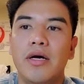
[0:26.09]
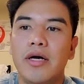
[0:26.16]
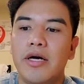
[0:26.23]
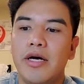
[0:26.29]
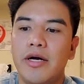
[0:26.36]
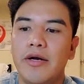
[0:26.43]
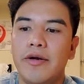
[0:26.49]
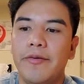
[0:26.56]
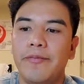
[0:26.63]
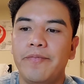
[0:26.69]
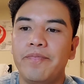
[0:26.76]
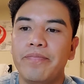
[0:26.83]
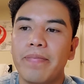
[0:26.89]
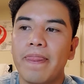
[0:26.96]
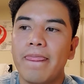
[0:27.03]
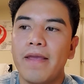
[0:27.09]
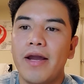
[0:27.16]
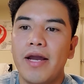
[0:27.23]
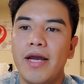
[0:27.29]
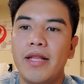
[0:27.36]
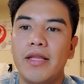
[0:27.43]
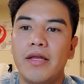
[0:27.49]
Um,
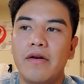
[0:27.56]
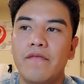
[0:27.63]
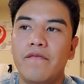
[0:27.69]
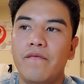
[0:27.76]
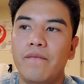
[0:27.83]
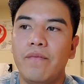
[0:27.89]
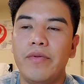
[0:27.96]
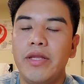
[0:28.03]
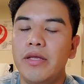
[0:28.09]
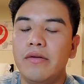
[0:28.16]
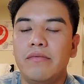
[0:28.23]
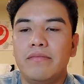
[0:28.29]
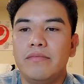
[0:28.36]
and then the